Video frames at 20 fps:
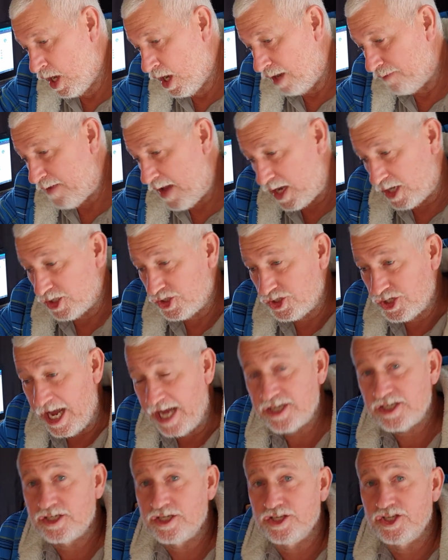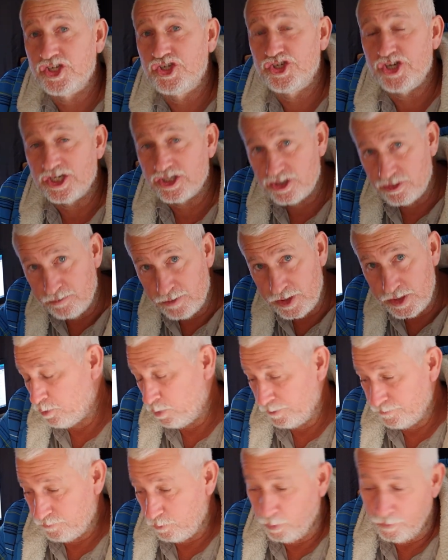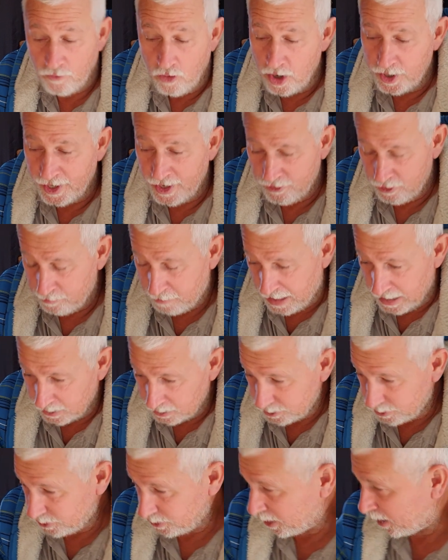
I've had a chat to the gentleman. We've ironed out the bugs,